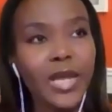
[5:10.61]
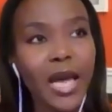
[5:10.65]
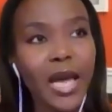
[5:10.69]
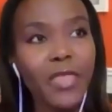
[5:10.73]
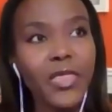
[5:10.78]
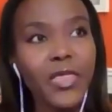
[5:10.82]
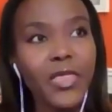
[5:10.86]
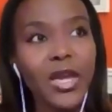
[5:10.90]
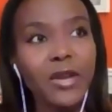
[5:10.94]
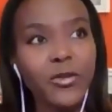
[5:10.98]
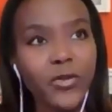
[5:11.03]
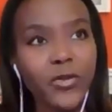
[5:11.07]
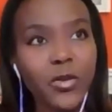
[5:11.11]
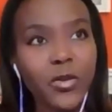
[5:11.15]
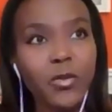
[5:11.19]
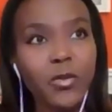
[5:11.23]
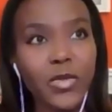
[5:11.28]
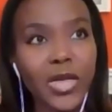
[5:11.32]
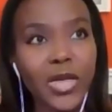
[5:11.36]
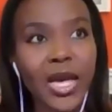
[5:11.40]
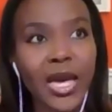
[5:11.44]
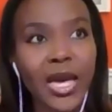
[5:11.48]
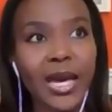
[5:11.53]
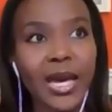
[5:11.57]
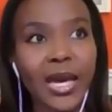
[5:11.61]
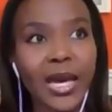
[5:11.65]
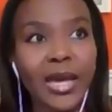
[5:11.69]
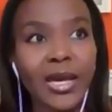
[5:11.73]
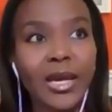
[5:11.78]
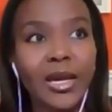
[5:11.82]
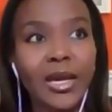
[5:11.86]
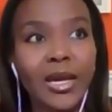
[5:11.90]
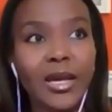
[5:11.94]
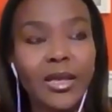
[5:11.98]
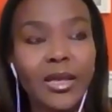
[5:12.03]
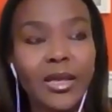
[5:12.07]
And then from there,
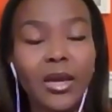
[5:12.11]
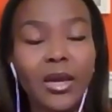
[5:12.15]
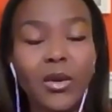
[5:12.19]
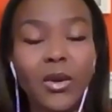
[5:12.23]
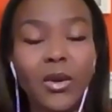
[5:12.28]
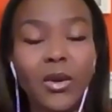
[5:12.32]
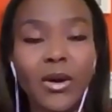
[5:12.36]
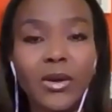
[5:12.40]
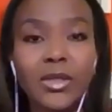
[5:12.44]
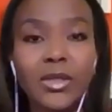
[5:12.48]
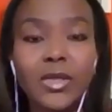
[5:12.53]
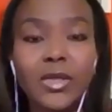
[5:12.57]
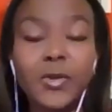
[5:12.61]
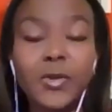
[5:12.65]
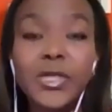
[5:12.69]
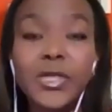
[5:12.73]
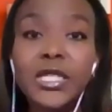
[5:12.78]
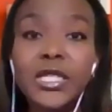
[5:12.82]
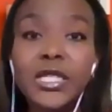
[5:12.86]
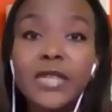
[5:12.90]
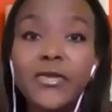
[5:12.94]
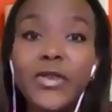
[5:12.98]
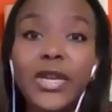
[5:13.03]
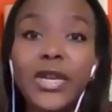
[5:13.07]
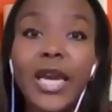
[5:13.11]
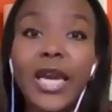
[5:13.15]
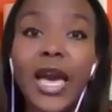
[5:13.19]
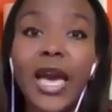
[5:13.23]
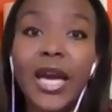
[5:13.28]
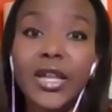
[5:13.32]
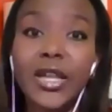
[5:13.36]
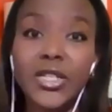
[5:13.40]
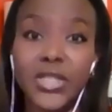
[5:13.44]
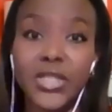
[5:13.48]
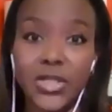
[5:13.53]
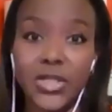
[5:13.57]
there are specific
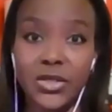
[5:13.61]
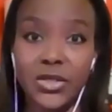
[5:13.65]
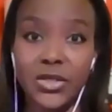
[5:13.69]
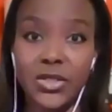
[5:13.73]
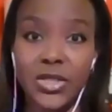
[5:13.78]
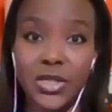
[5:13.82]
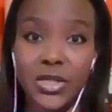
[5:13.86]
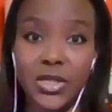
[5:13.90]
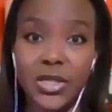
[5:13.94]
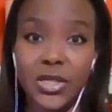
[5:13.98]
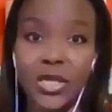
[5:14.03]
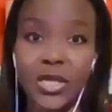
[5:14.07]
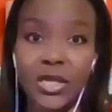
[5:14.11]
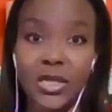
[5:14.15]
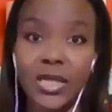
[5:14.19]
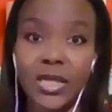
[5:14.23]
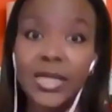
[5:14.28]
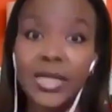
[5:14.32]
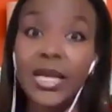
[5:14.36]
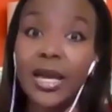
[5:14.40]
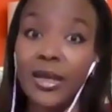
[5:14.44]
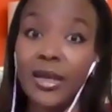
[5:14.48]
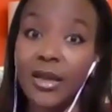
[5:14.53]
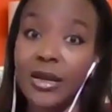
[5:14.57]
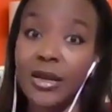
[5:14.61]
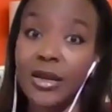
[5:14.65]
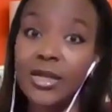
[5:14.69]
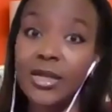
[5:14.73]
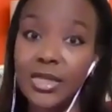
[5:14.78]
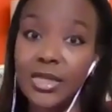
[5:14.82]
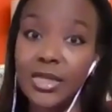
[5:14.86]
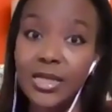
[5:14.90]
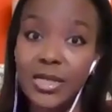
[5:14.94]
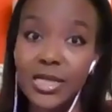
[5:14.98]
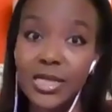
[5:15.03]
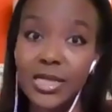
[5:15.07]
actions that, that
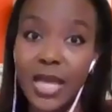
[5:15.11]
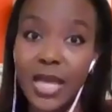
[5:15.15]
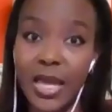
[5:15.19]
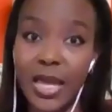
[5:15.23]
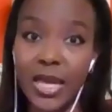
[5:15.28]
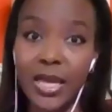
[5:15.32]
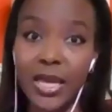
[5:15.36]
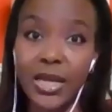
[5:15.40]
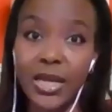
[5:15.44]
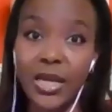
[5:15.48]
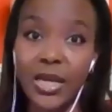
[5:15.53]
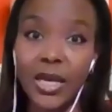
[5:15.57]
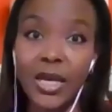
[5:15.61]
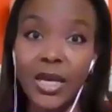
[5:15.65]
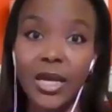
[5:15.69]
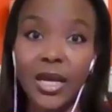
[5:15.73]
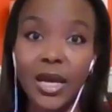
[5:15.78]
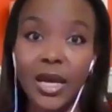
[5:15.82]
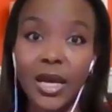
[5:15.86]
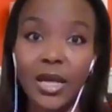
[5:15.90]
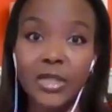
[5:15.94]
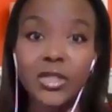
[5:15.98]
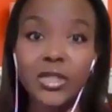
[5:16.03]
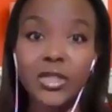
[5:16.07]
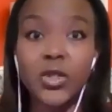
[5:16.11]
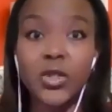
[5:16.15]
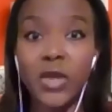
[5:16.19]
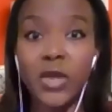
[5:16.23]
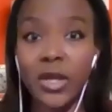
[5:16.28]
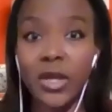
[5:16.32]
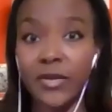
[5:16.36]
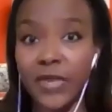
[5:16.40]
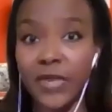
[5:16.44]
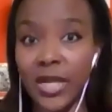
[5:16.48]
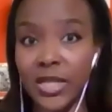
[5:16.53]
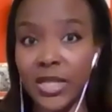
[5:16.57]
allies can take uh, to
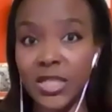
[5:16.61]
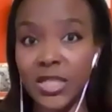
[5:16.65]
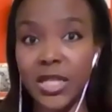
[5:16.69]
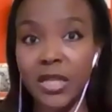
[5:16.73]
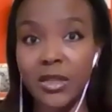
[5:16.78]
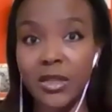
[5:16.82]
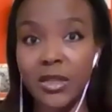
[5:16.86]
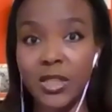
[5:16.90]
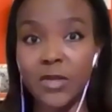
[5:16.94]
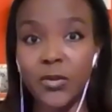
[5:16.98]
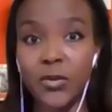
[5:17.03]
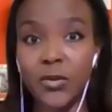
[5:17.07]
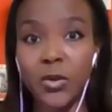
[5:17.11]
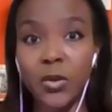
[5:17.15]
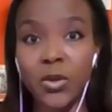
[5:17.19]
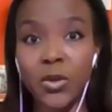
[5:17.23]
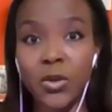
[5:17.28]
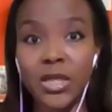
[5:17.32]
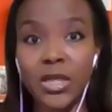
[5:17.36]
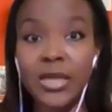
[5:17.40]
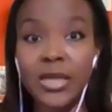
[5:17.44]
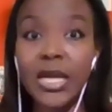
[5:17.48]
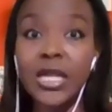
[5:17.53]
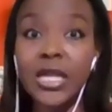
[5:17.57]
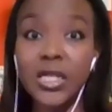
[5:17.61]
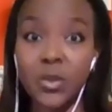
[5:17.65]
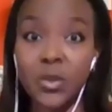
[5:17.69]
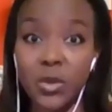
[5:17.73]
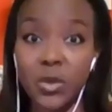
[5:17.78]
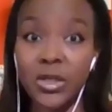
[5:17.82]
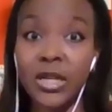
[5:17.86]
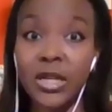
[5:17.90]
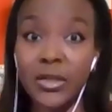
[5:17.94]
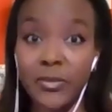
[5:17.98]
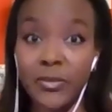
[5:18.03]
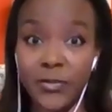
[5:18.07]
drive that change forward. And that's
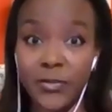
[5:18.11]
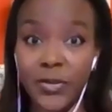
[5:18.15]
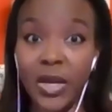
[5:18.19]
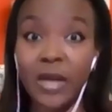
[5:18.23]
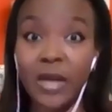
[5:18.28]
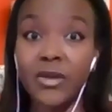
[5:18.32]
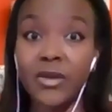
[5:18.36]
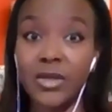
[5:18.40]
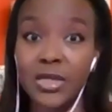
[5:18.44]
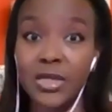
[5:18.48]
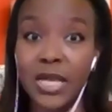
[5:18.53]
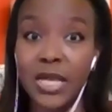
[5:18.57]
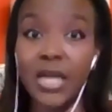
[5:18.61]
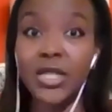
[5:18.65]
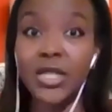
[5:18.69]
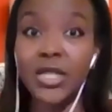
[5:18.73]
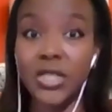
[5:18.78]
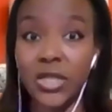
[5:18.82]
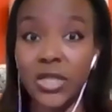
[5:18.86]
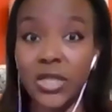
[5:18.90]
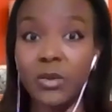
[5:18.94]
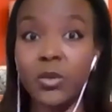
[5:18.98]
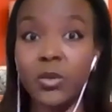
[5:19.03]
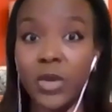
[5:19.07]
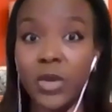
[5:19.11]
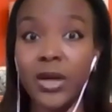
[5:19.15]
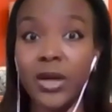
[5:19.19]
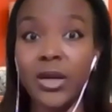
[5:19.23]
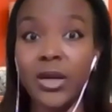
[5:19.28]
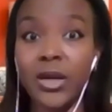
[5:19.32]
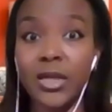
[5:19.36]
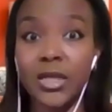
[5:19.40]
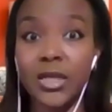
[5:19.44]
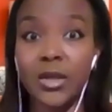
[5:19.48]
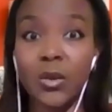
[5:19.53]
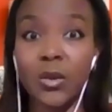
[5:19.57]
what I've found has actually
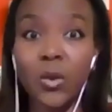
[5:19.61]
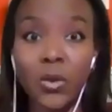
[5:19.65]
worked.